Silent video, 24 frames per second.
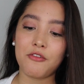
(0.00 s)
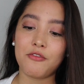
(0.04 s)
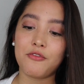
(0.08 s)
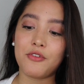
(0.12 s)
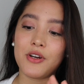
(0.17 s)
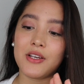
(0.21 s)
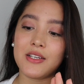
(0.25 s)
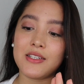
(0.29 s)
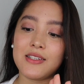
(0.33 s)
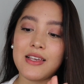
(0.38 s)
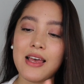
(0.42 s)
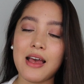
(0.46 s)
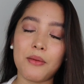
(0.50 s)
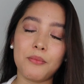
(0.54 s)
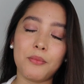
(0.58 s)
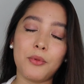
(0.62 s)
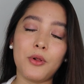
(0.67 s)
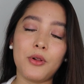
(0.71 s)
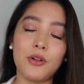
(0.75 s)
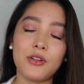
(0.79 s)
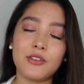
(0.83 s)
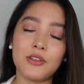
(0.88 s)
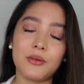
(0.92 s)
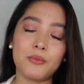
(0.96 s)
For
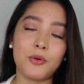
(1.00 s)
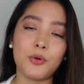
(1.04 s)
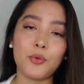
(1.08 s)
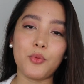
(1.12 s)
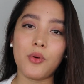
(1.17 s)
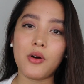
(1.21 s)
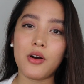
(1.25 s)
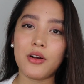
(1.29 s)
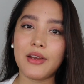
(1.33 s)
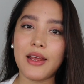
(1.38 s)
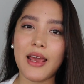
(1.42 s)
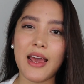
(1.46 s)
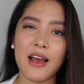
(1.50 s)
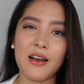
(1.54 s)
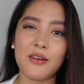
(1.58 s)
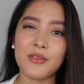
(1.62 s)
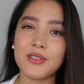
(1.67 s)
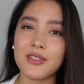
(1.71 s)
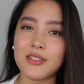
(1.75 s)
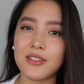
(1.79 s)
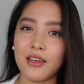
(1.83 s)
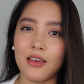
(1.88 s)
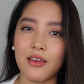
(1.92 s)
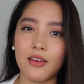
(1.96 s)
example, number one,
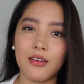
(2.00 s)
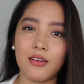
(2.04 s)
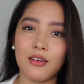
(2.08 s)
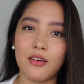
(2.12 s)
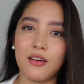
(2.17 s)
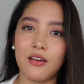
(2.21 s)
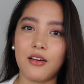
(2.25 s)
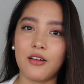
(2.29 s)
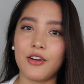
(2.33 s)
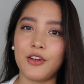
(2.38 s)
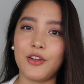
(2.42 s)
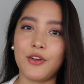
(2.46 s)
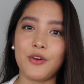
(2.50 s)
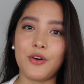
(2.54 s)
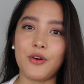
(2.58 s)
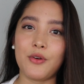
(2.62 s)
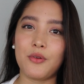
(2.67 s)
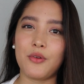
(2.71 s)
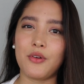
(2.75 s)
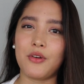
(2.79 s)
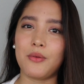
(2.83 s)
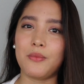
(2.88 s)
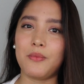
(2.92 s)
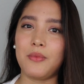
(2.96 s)
housing. Are you
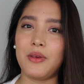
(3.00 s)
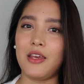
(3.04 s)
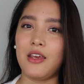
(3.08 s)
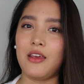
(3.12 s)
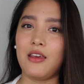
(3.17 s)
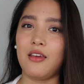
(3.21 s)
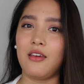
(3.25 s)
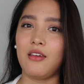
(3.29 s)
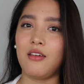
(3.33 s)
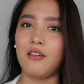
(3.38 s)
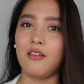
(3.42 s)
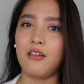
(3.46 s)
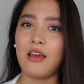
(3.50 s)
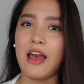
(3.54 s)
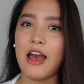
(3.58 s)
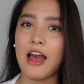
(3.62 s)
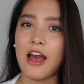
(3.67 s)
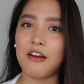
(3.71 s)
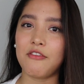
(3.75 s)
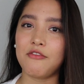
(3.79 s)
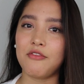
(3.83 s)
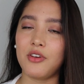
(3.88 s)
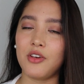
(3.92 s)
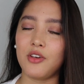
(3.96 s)
going to be
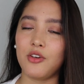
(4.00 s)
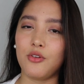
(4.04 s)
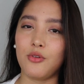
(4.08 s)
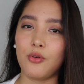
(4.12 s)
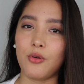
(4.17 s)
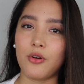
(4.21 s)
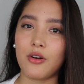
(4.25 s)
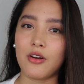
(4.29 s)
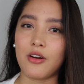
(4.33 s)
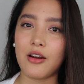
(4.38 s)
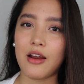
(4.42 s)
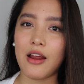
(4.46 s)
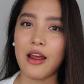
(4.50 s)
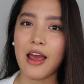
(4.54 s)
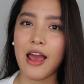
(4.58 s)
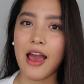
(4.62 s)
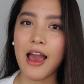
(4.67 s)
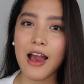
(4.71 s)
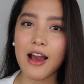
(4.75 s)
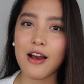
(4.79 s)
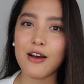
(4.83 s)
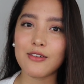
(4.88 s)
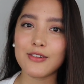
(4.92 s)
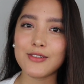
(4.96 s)
having your
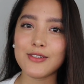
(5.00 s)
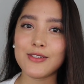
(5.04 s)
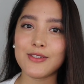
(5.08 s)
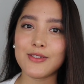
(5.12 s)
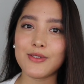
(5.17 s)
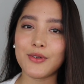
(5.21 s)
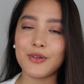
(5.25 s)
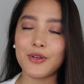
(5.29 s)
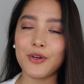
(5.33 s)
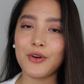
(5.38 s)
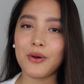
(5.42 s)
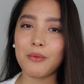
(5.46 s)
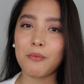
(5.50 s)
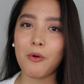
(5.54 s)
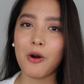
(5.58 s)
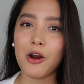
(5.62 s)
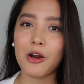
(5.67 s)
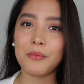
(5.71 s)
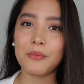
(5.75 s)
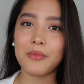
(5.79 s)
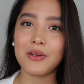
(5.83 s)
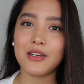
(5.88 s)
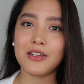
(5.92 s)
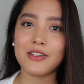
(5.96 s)
house or your
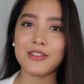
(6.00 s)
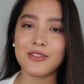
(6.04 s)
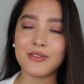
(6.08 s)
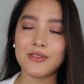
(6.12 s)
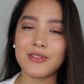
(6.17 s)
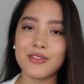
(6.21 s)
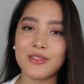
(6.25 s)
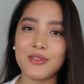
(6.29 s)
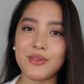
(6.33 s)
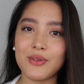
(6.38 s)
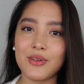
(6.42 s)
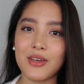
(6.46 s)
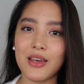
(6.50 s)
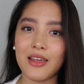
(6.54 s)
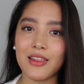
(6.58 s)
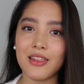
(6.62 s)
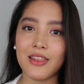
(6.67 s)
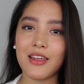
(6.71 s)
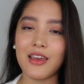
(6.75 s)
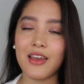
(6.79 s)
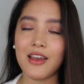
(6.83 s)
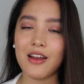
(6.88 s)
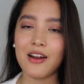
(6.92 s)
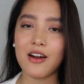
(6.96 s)
apartment as soon as you
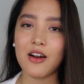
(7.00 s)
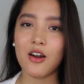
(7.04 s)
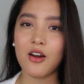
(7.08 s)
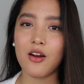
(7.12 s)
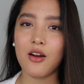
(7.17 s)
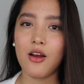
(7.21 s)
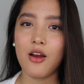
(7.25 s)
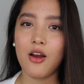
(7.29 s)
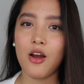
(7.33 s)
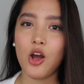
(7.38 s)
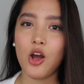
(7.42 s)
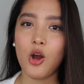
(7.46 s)
get there?